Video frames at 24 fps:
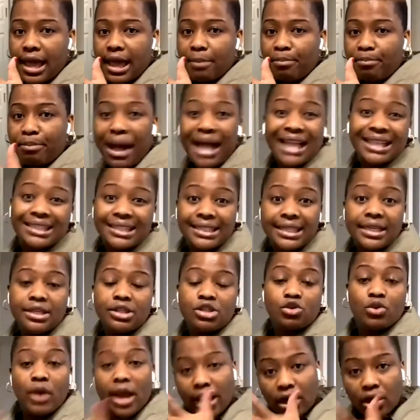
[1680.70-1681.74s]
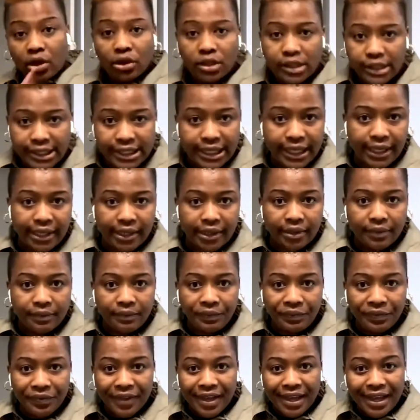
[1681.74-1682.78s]
a bad thing to a good thing?
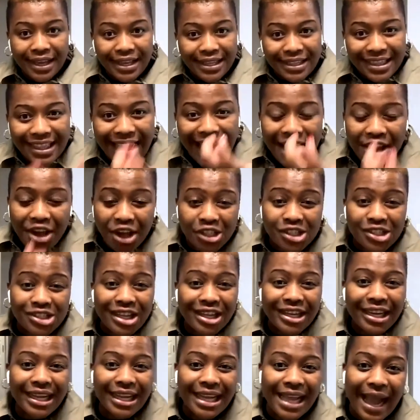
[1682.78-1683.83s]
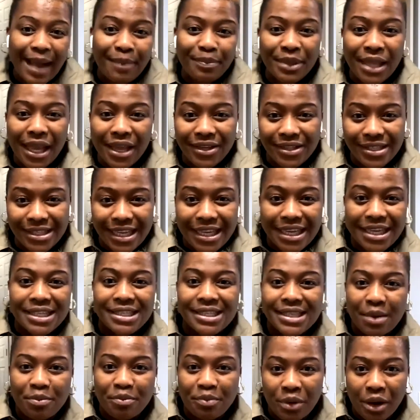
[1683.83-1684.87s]
That your study gap that you think
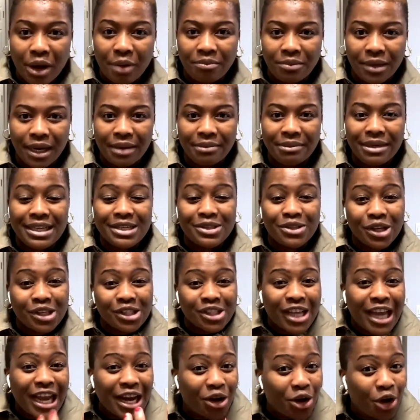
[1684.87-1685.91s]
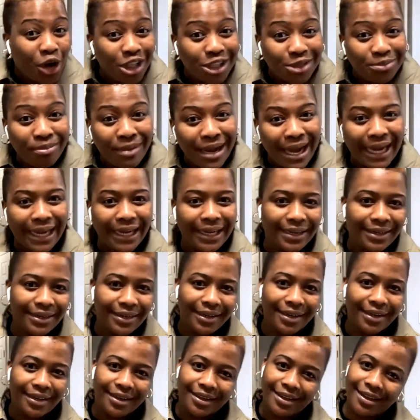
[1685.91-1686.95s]
is a problem is also a gold mine.
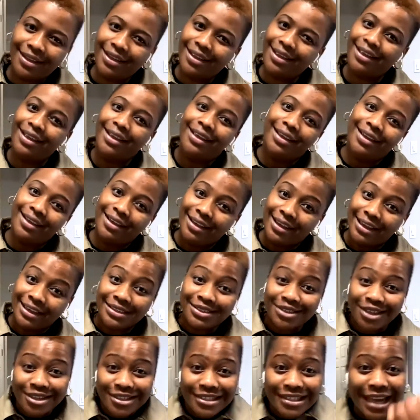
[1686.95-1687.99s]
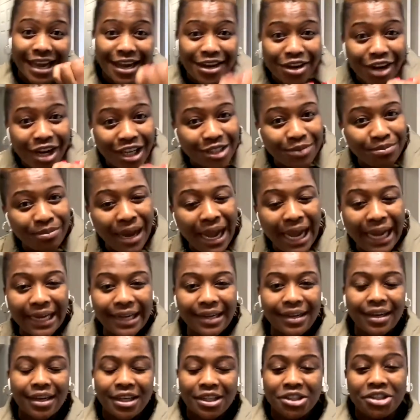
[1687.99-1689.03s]
It's also a gold mine.
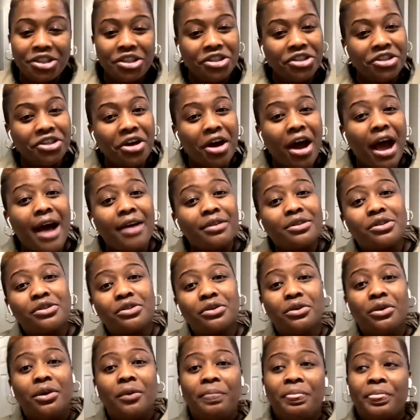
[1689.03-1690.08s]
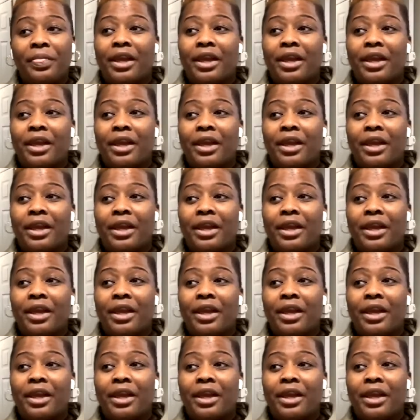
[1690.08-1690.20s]
Do you know how to